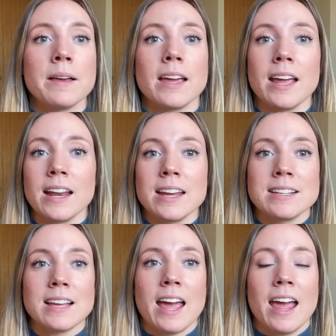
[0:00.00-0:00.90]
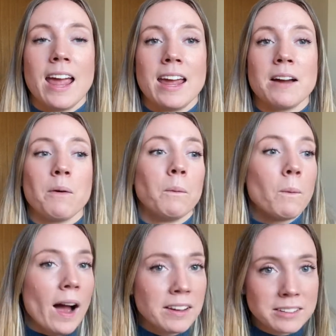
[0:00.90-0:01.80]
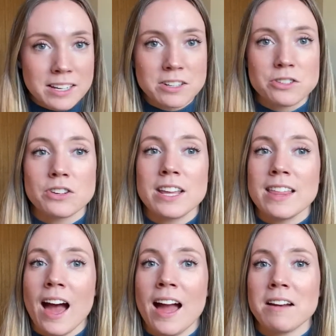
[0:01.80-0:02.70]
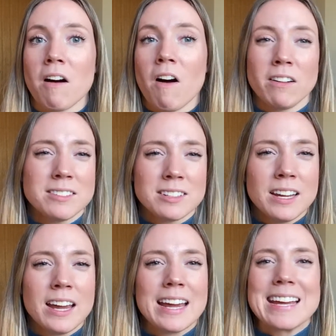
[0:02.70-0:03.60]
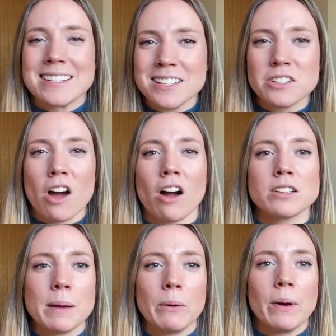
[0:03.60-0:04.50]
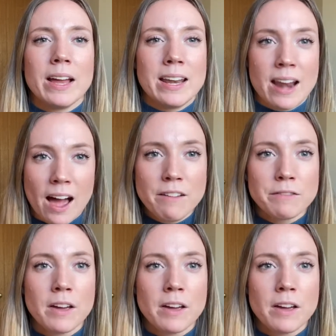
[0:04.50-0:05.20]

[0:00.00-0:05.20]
It is a wild industry that honestly isn't talked about enough